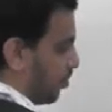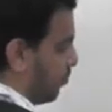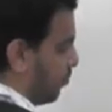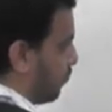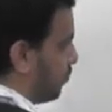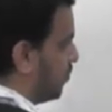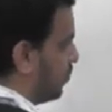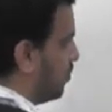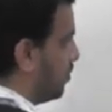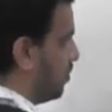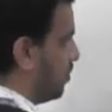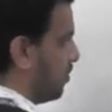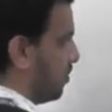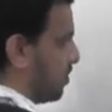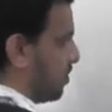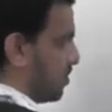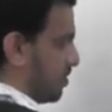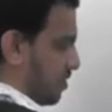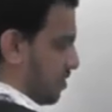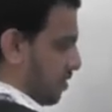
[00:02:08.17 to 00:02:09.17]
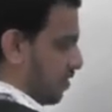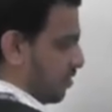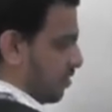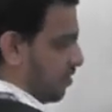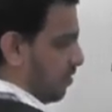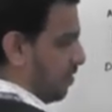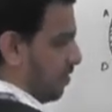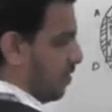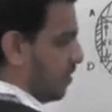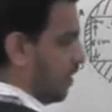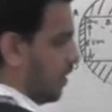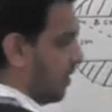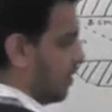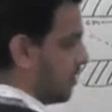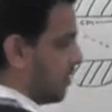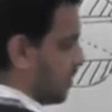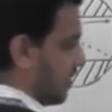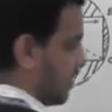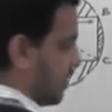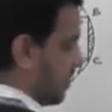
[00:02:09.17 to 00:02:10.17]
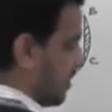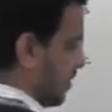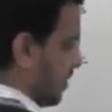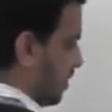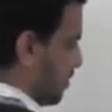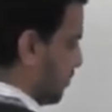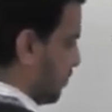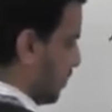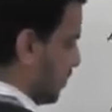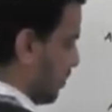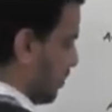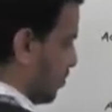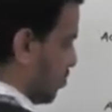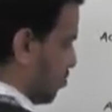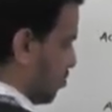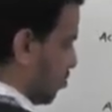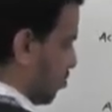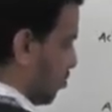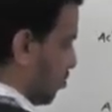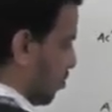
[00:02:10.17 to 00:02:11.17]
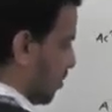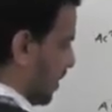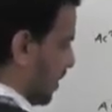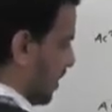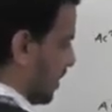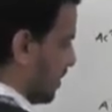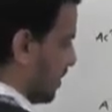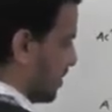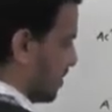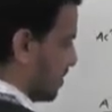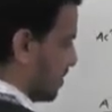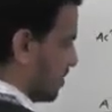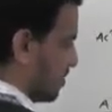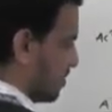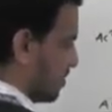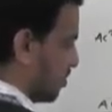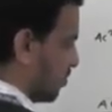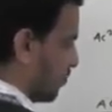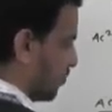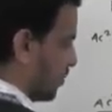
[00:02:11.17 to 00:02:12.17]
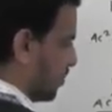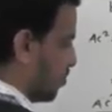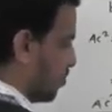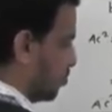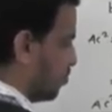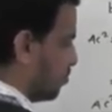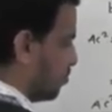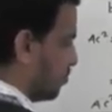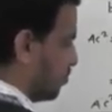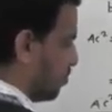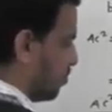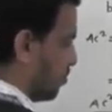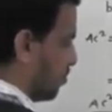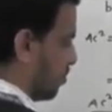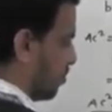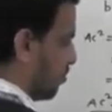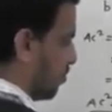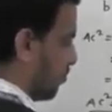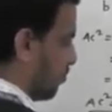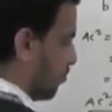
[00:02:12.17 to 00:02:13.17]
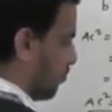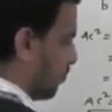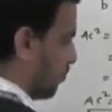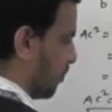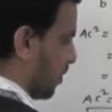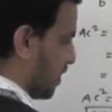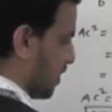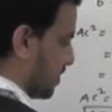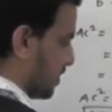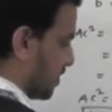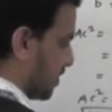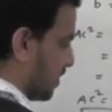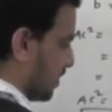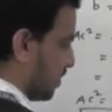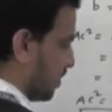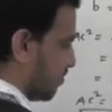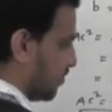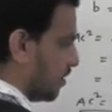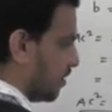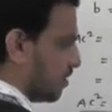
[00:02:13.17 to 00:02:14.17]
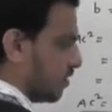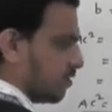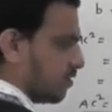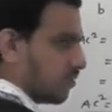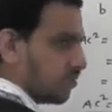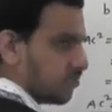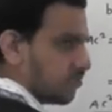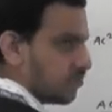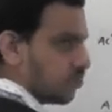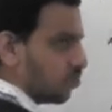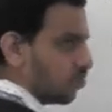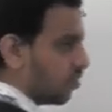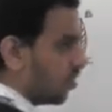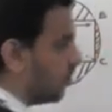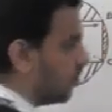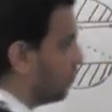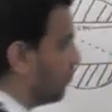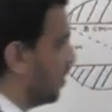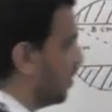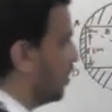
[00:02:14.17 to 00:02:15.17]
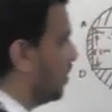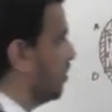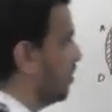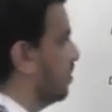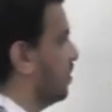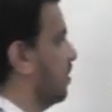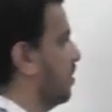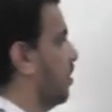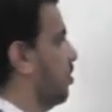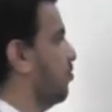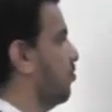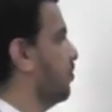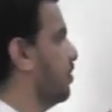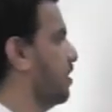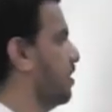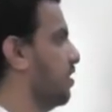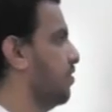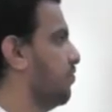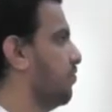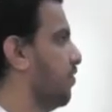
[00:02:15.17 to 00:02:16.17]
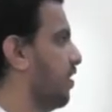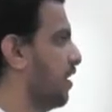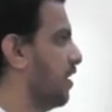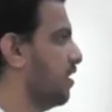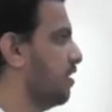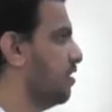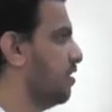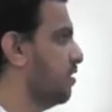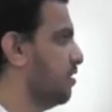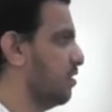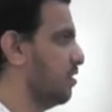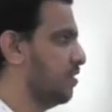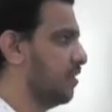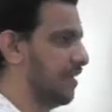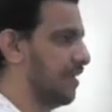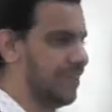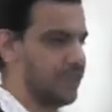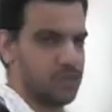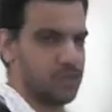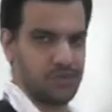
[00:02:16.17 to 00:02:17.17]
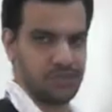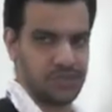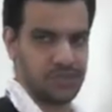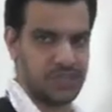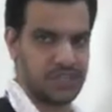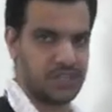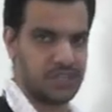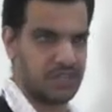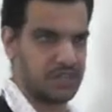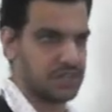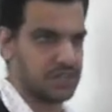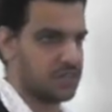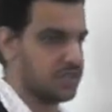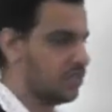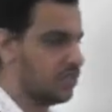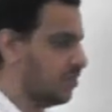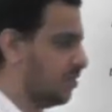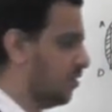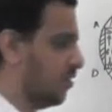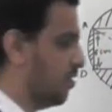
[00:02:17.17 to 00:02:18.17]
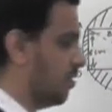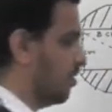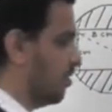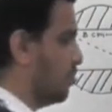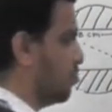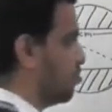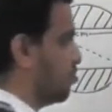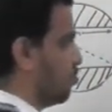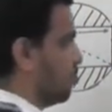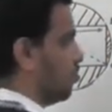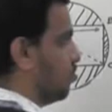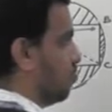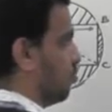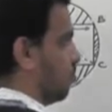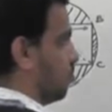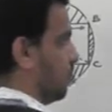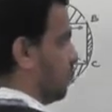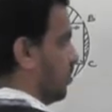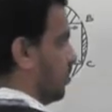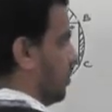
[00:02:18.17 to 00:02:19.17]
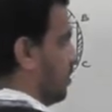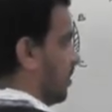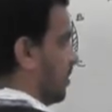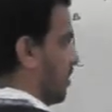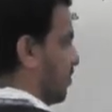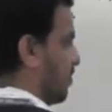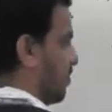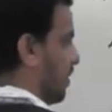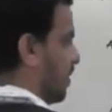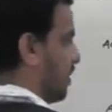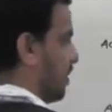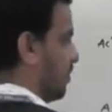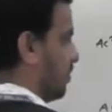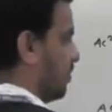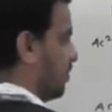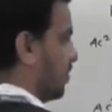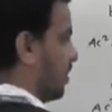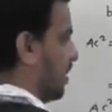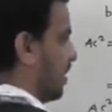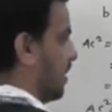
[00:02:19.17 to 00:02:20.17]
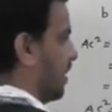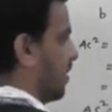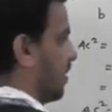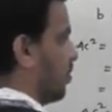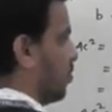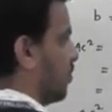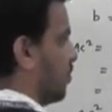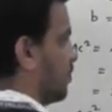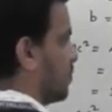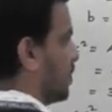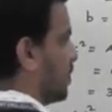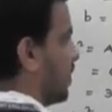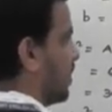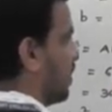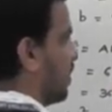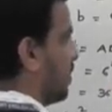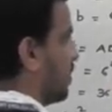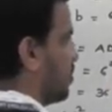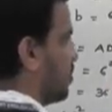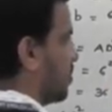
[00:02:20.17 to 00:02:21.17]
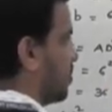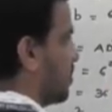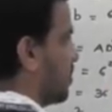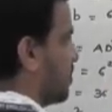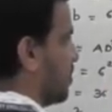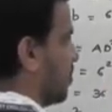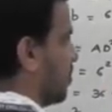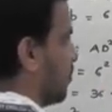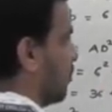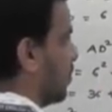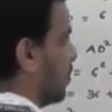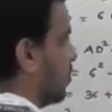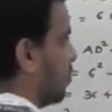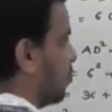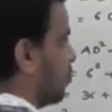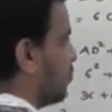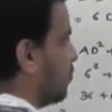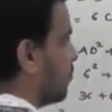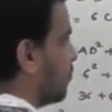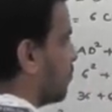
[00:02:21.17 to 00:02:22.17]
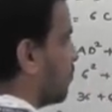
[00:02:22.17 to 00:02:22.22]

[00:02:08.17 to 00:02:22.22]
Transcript: of a circle, that is 10 cm. So radius is equal to 5 cm. Okay, now we can find area of shaded region. So here I am writing area of shaded region is equal to